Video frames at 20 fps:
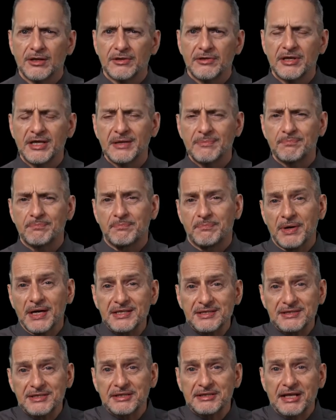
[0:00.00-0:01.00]
The
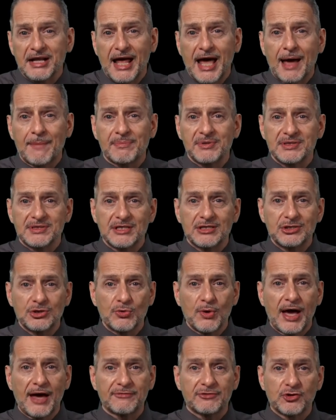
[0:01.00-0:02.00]
best thing that happens is
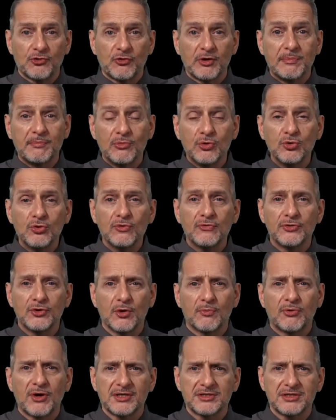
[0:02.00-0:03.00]
you have to remove
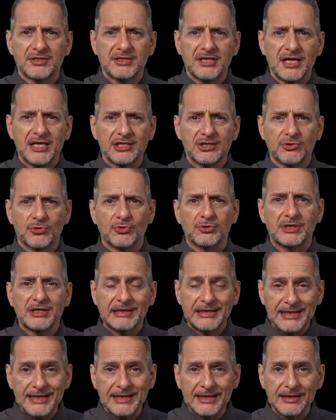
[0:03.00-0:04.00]
your presentation or
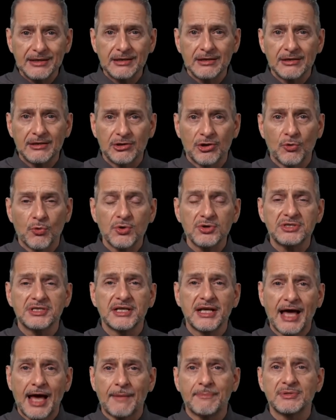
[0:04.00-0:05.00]
delete it. The worst
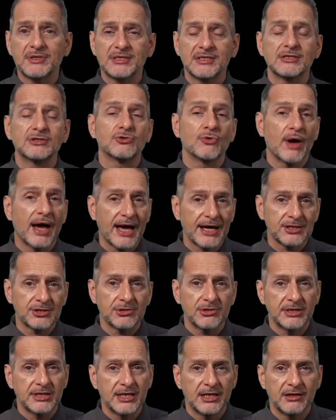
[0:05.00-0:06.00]
thing that happens is you
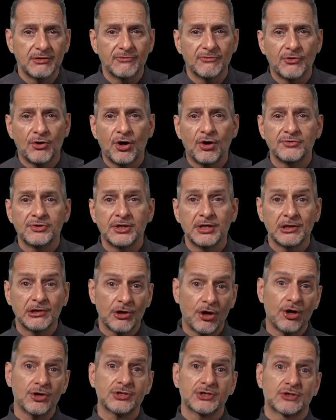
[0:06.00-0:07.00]
actually get involved in a
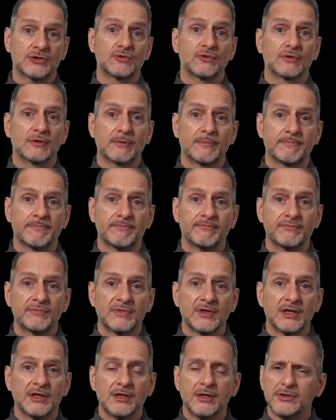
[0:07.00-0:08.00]
lawsuit.
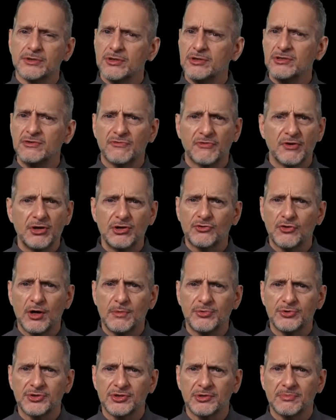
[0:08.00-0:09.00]
So this is very
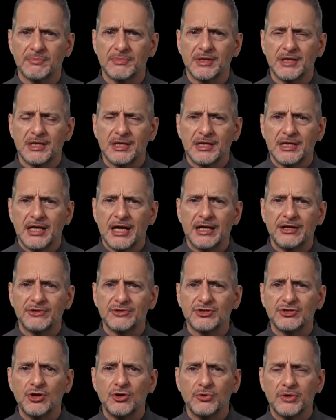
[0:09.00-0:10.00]
troublesome, and
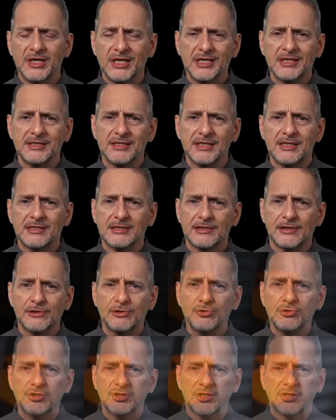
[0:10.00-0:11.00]
there's no easy
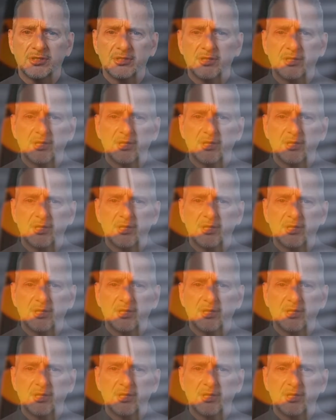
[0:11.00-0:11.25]
solution.